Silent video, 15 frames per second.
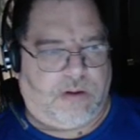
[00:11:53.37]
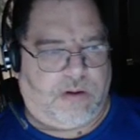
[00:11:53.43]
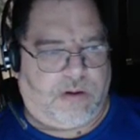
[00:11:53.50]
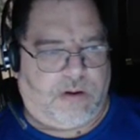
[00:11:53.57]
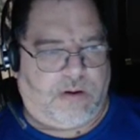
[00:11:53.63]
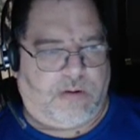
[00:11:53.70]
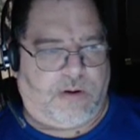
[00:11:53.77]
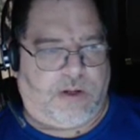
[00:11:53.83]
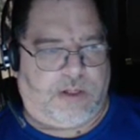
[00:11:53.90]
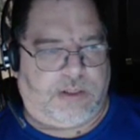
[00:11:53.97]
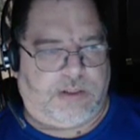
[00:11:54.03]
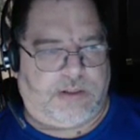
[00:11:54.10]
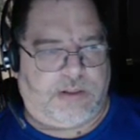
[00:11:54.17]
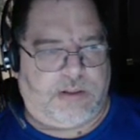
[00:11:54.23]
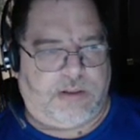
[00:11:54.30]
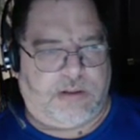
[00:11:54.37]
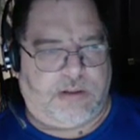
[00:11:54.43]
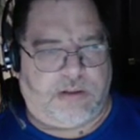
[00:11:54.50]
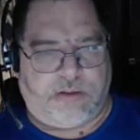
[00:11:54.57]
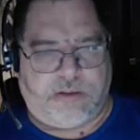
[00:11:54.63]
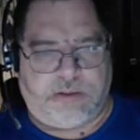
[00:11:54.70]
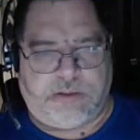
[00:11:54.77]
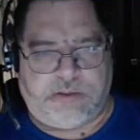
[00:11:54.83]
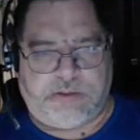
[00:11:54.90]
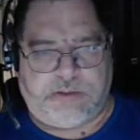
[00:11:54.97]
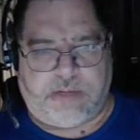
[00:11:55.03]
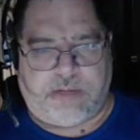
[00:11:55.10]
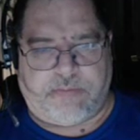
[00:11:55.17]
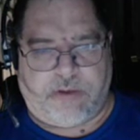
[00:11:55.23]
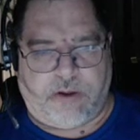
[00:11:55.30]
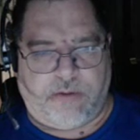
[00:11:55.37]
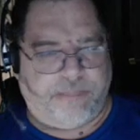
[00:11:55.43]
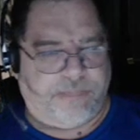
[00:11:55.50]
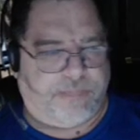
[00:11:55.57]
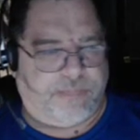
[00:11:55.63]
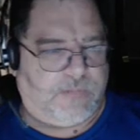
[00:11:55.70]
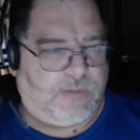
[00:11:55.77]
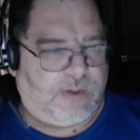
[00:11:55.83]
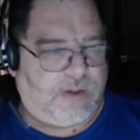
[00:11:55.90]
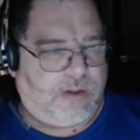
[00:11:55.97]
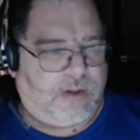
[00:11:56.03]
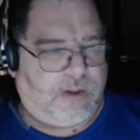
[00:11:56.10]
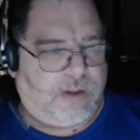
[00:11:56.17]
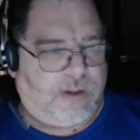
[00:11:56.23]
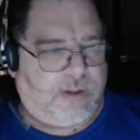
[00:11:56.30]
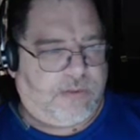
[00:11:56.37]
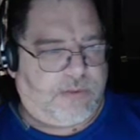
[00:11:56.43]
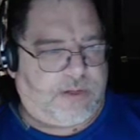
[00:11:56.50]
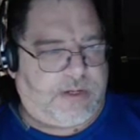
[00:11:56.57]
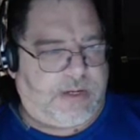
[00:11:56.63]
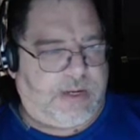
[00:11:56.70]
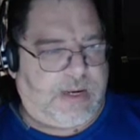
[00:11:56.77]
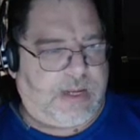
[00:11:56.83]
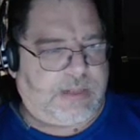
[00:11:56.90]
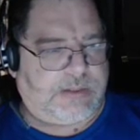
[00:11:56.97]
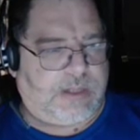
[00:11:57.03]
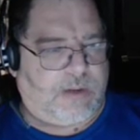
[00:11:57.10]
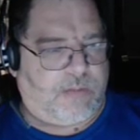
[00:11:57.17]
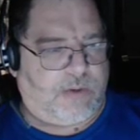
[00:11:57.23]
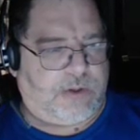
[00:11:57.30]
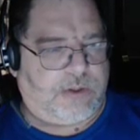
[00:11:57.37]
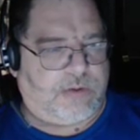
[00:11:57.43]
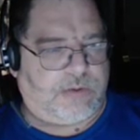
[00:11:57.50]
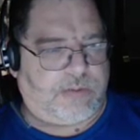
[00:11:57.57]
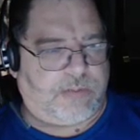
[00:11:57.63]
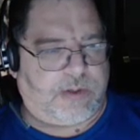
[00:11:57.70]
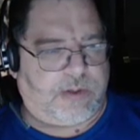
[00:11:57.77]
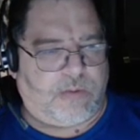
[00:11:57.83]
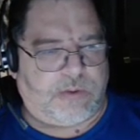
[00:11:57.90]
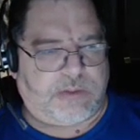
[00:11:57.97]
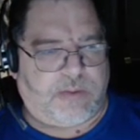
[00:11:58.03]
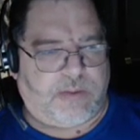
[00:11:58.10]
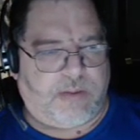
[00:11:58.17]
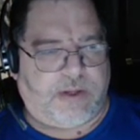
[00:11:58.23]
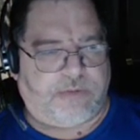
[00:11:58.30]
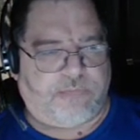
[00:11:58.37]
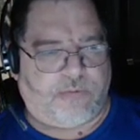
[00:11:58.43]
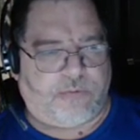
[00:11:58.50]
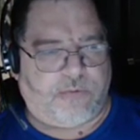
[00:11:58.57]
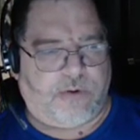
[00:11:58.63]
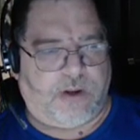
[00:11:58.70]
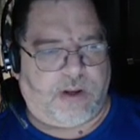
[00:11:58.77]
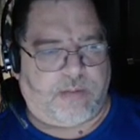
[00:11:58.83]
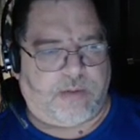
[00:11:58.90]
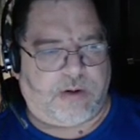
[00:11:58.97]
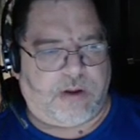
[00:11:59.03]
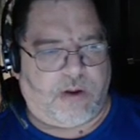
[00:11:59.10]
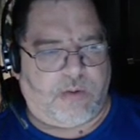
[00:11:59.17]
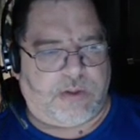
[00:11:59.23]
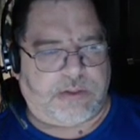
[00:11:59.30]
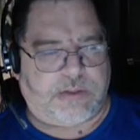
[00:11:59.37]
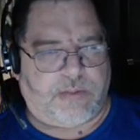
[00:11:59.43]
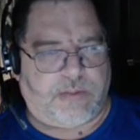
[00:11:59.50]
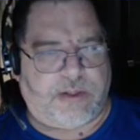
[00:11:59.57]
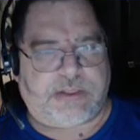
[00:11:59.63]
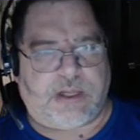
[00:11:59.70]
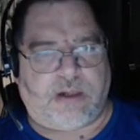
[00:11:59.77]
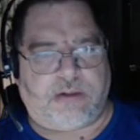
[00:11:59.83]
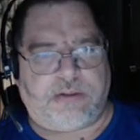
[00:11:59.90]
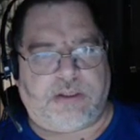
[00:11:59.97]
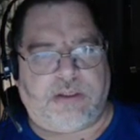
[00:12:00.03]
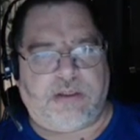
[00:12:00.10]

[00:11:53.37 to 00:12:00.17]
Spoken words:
Alright, save all. The next thing I'm going to do is I'm going to go into my mesh folder, I'm going to go into my skeleton,